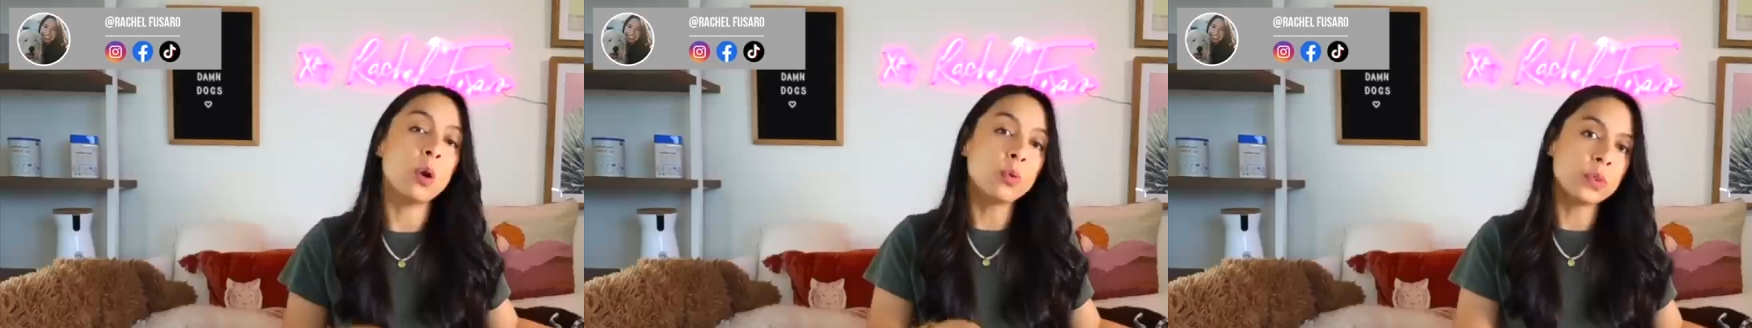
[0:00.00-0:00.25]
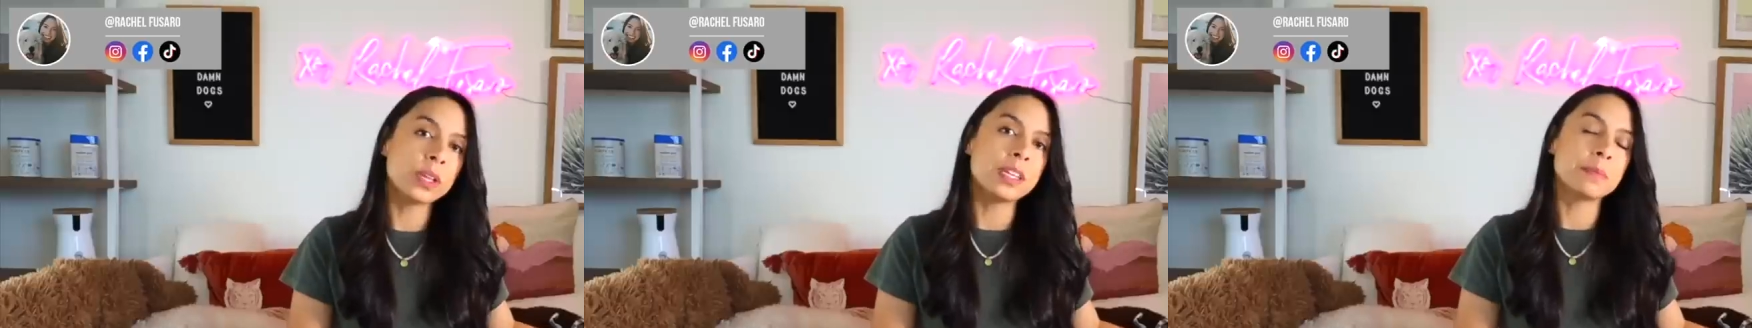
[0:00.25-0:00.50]

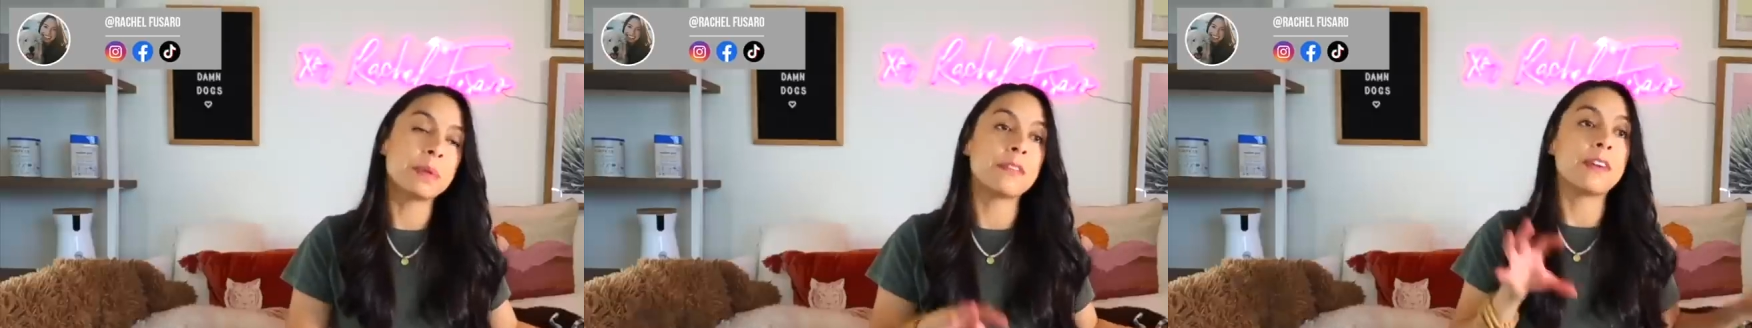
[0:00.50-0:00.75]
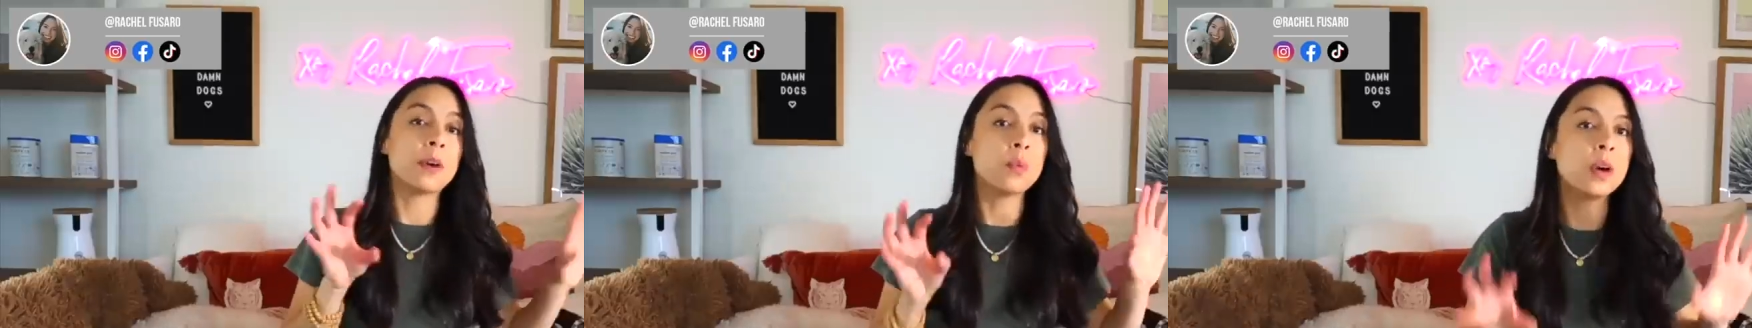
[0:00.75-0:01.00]
over this, but
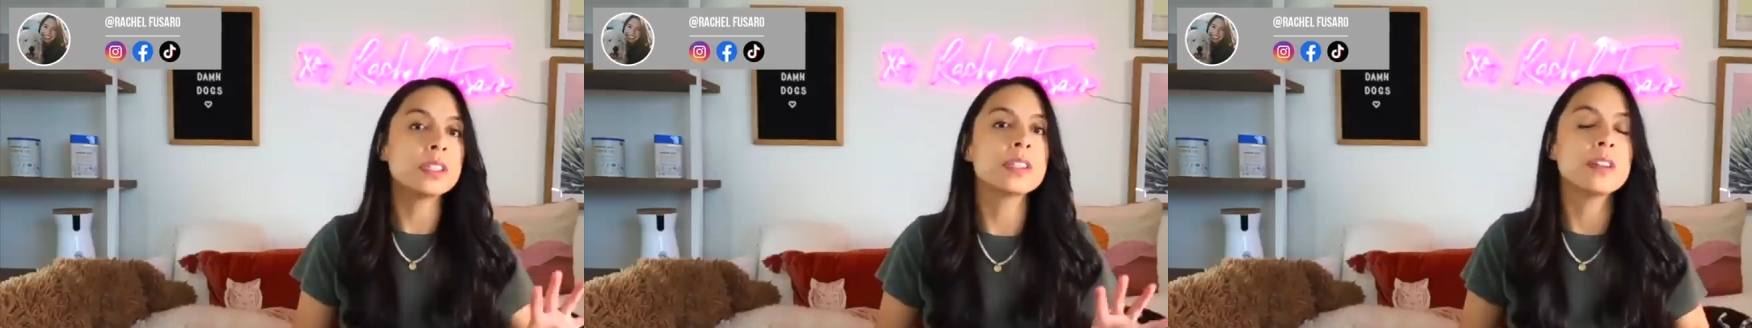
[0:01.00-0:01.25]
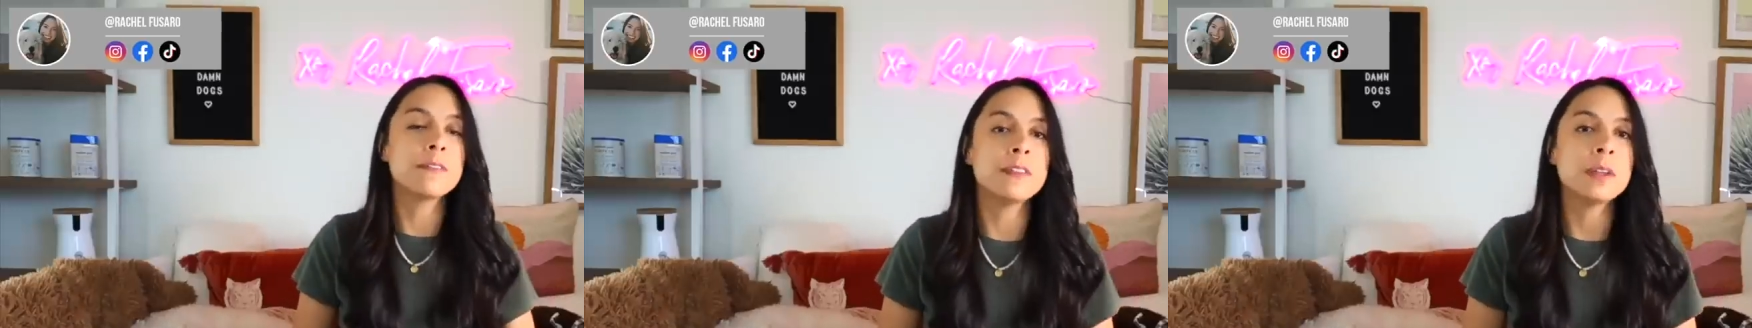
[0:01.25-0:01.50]
if I was
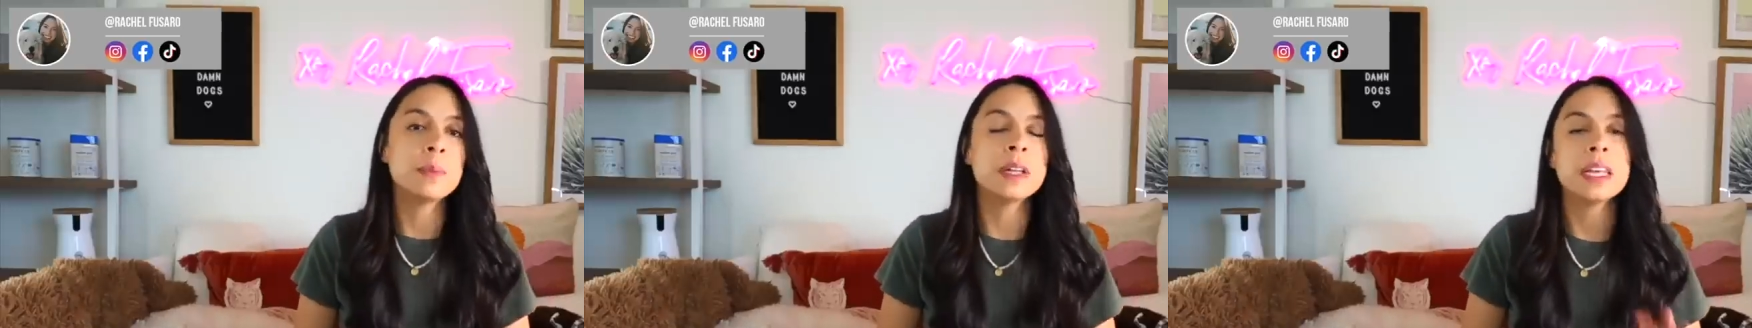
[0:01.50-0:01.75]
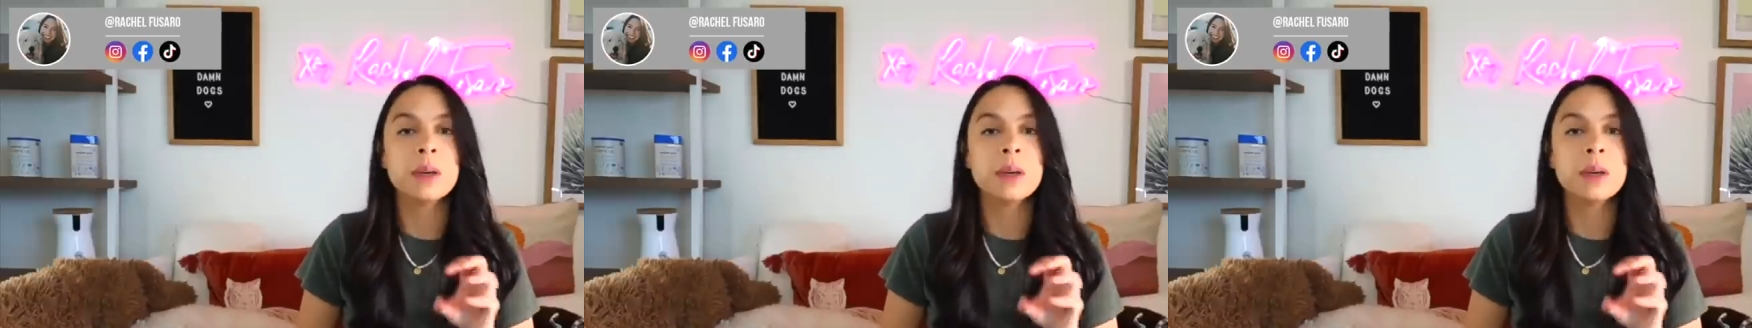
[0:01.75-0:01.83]
gonna feed one,